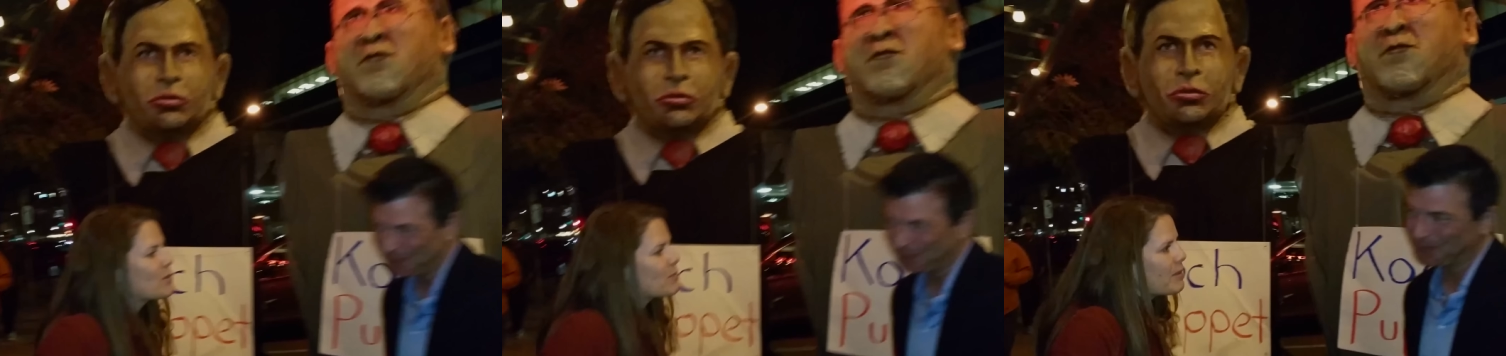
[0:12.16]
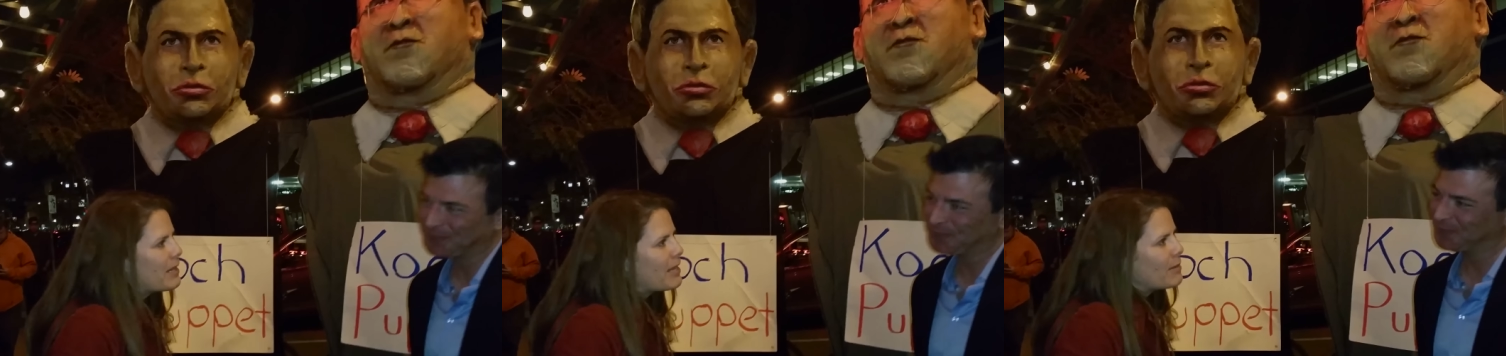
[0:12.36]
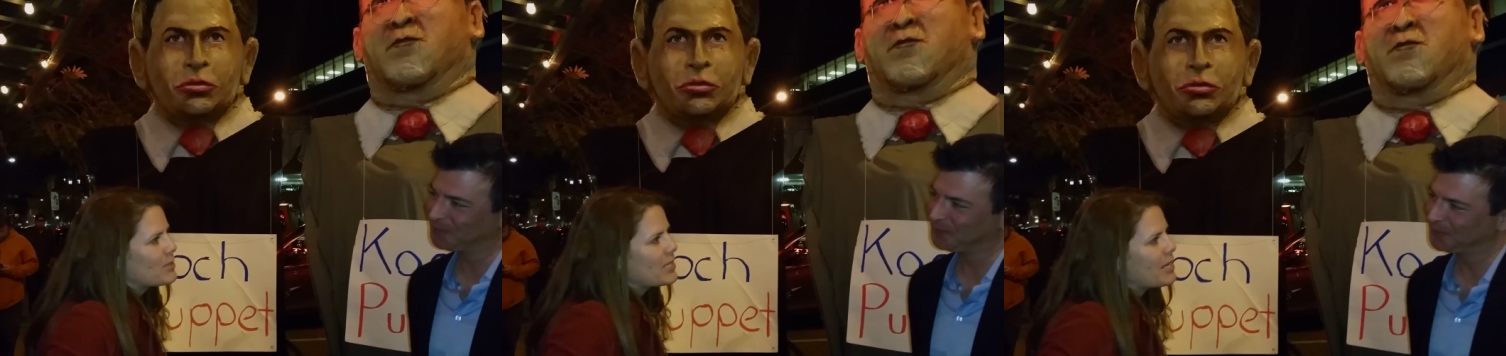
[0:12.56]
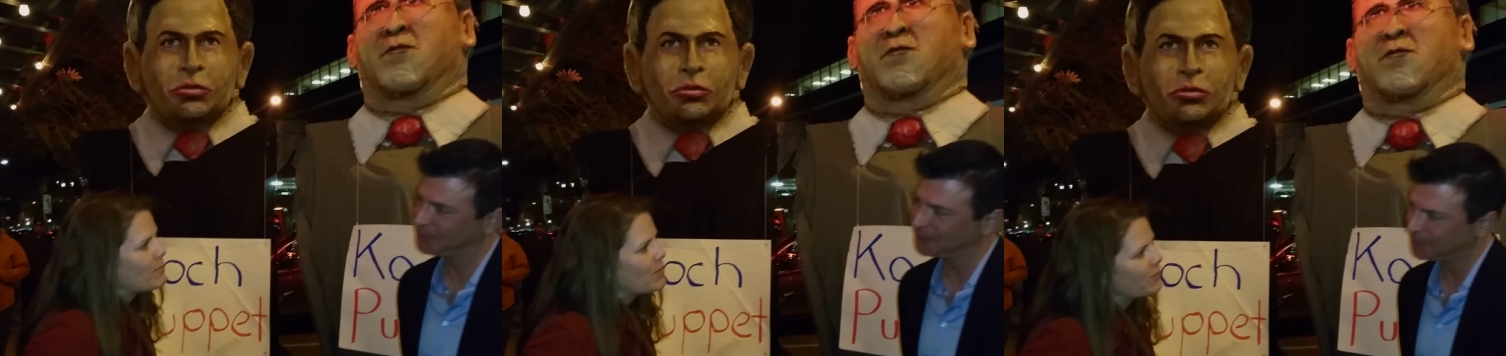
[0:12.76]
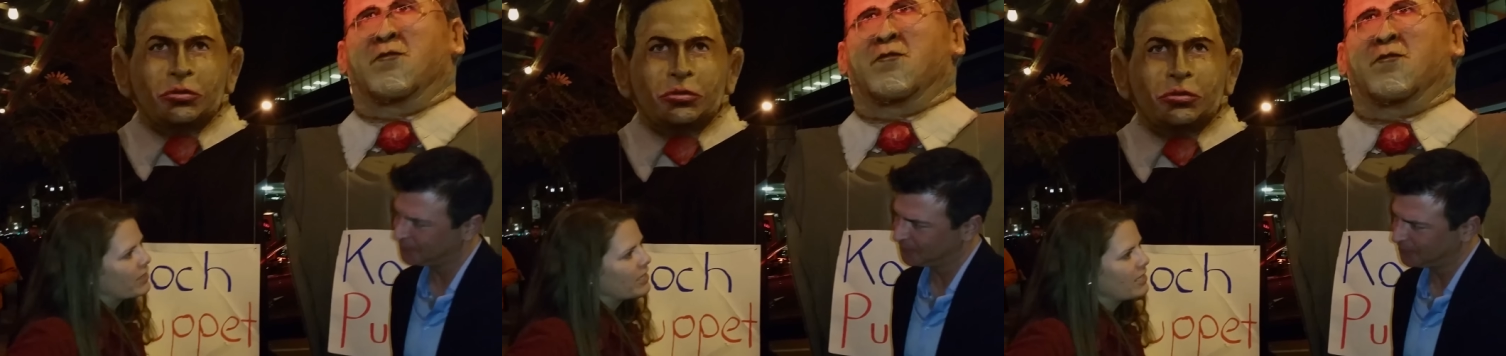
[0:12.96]
Speaker 1: um, so my name's
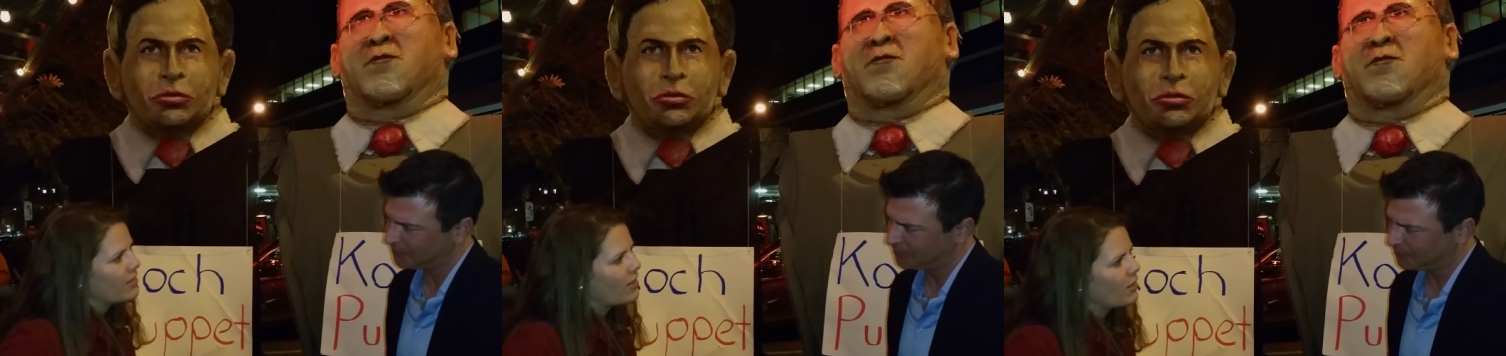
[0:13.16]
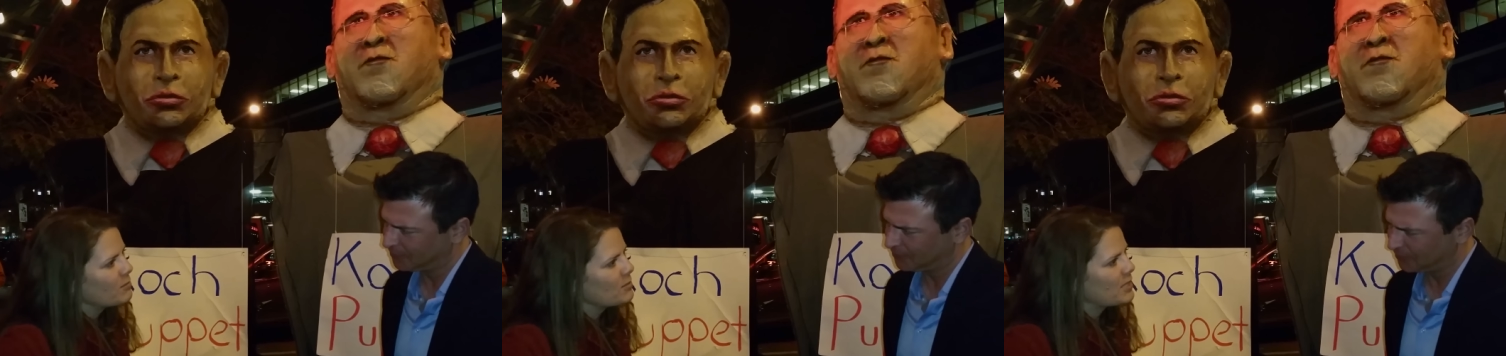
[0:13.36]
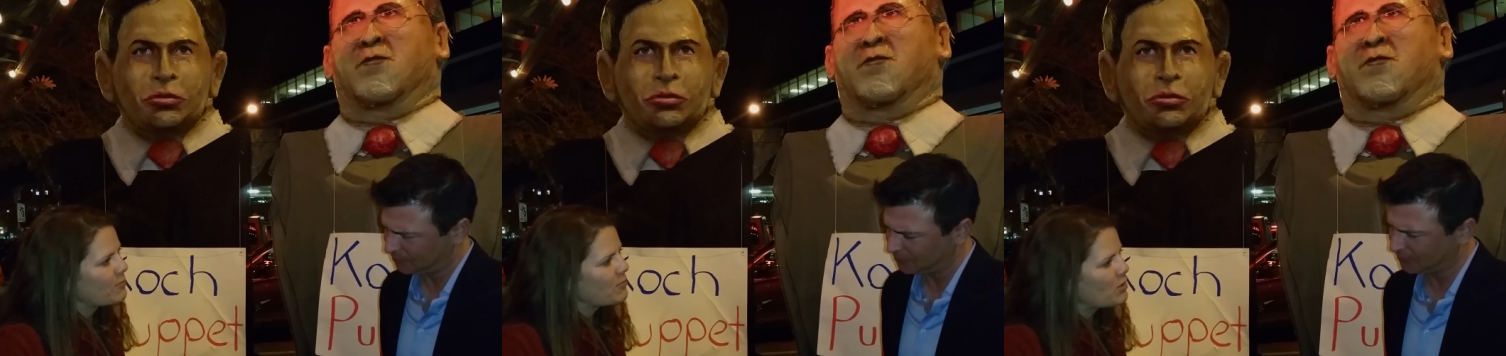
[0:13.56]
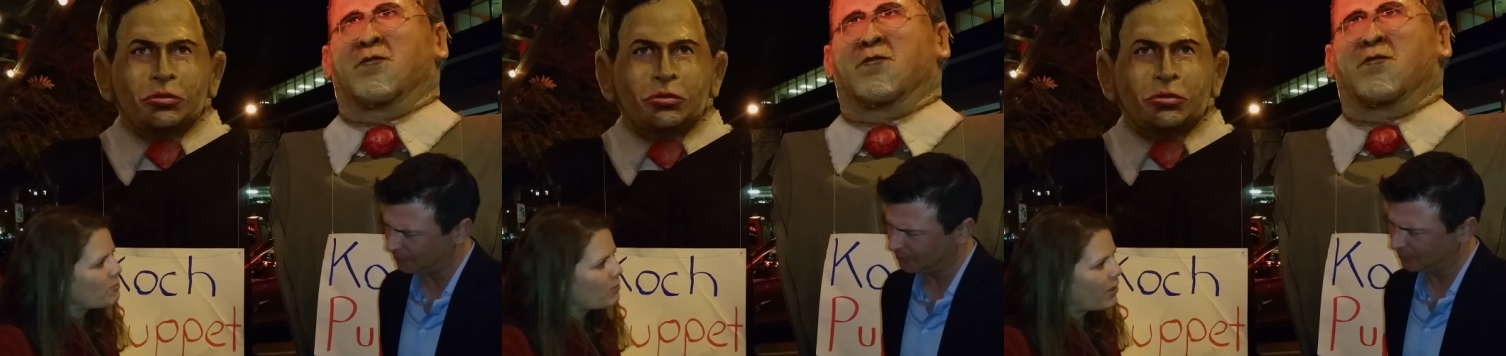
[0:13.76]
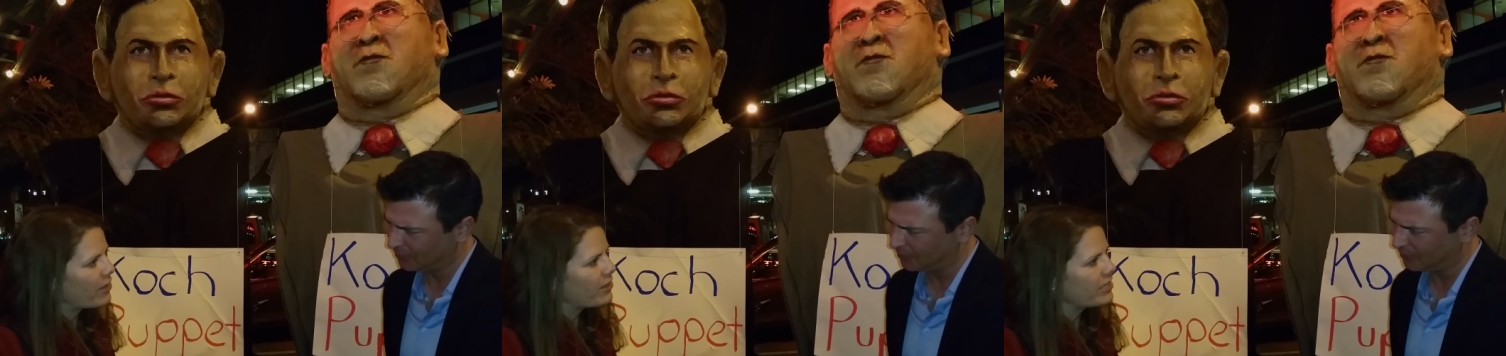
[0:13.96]
Amy Runyon Harms. I'm
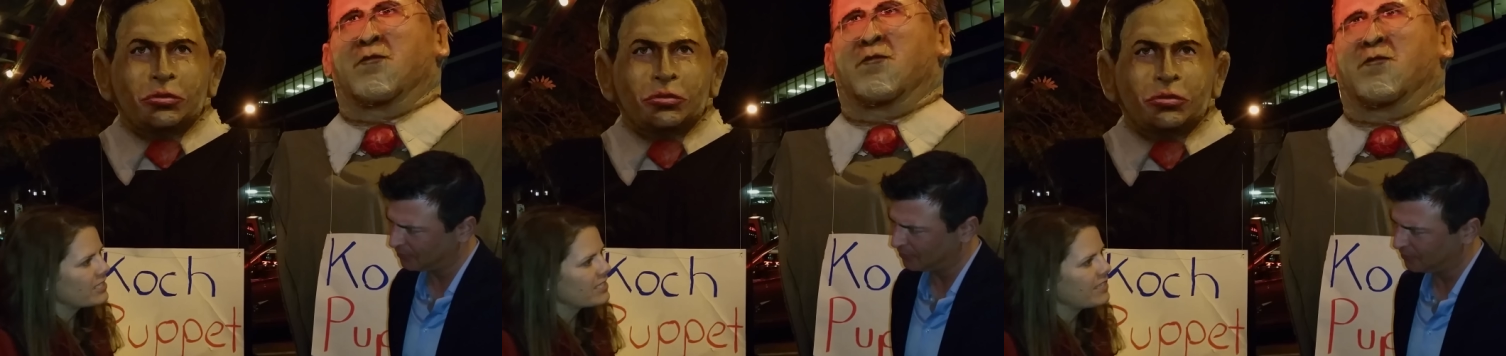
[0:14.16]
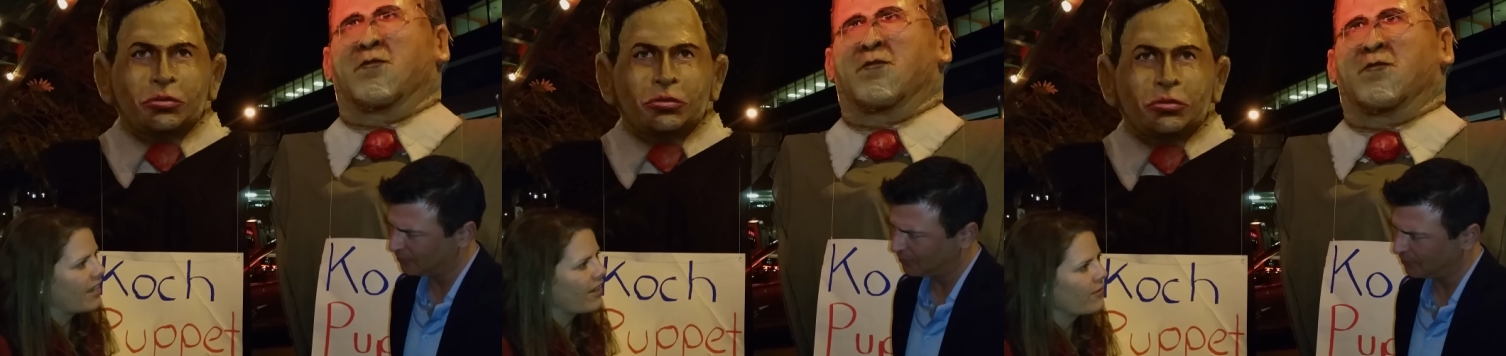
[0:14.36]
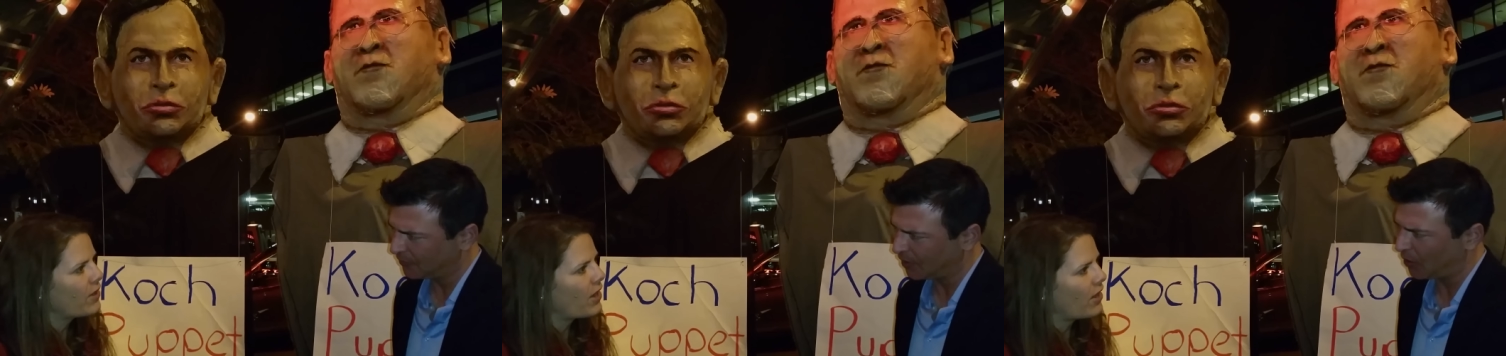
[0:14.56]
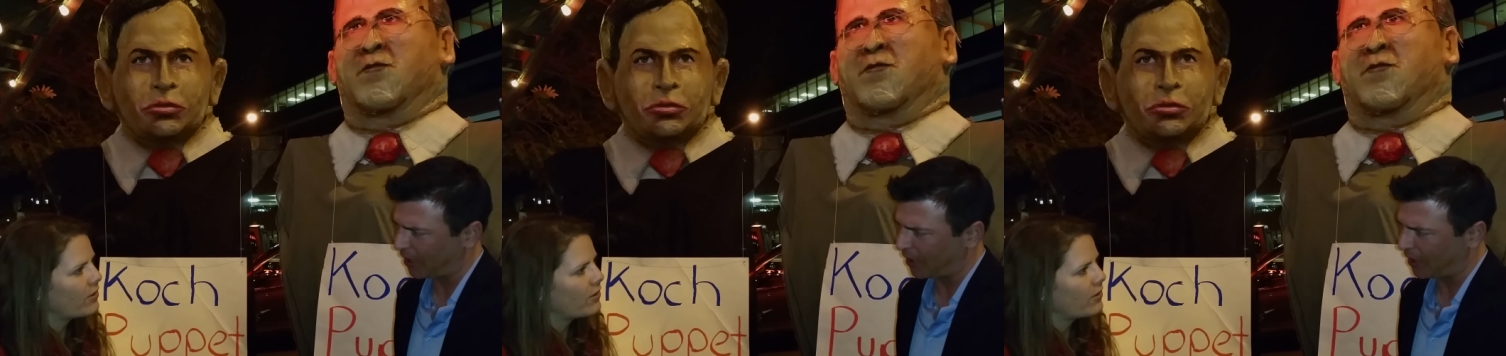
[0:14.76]
with Progress Now